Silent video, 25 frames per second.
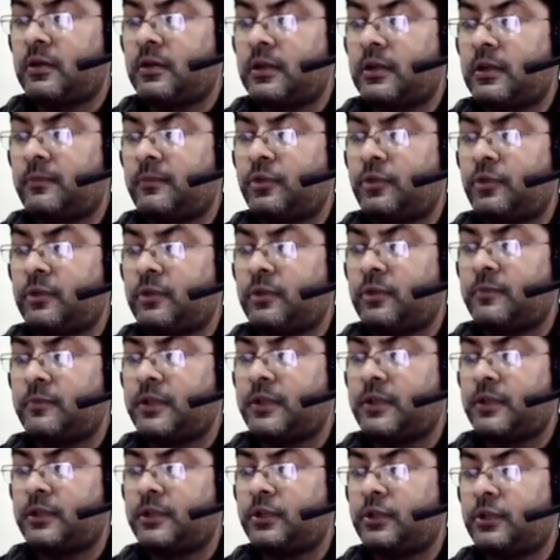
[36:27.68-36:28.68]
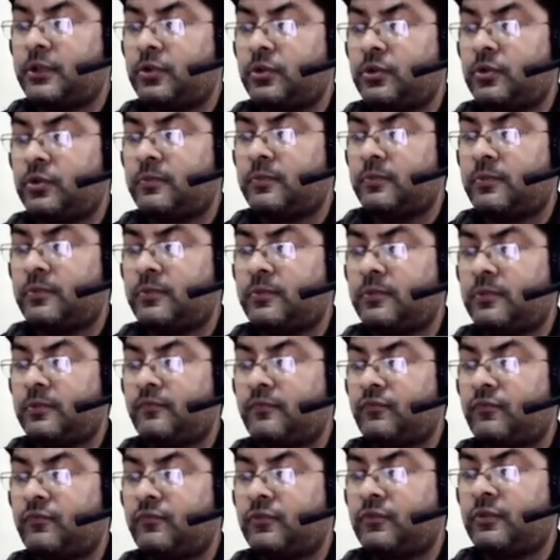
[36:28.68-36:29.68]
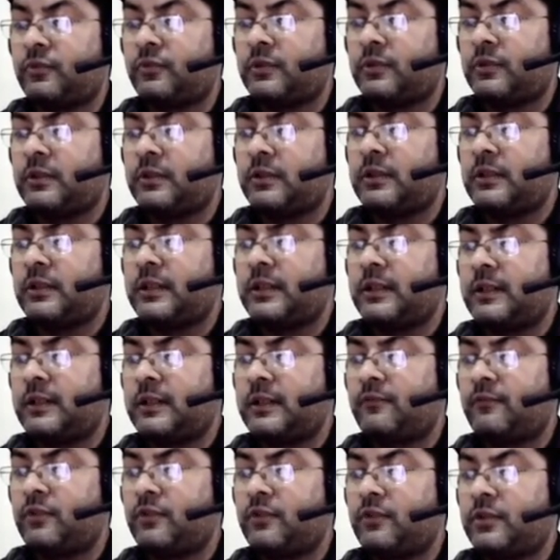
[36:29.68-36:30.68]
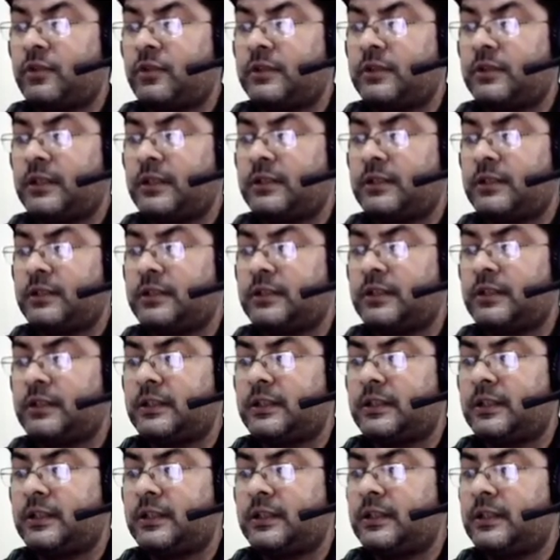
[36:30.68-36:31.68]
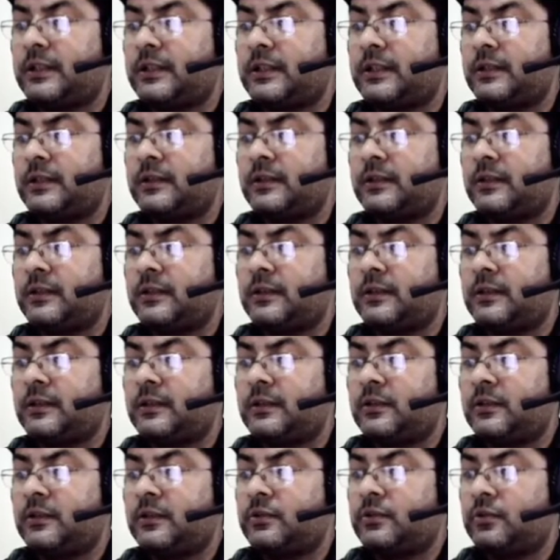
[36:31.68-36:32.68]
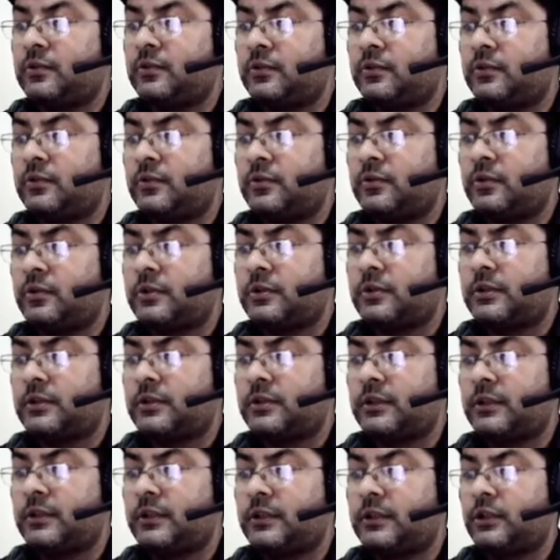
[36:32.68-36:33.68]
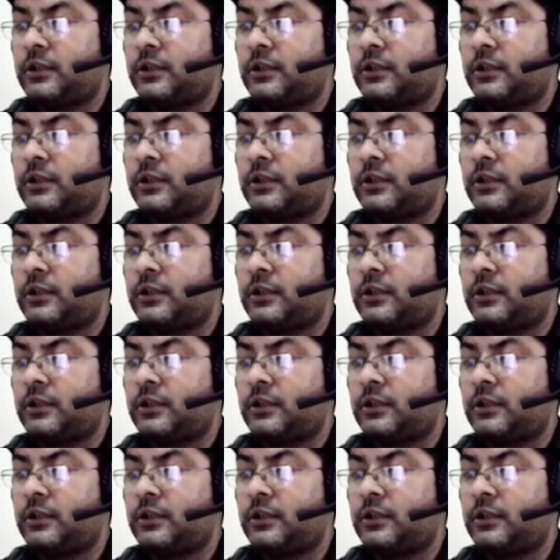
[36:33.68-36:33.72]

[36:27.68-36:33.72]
upon b cube, and for z ck. So c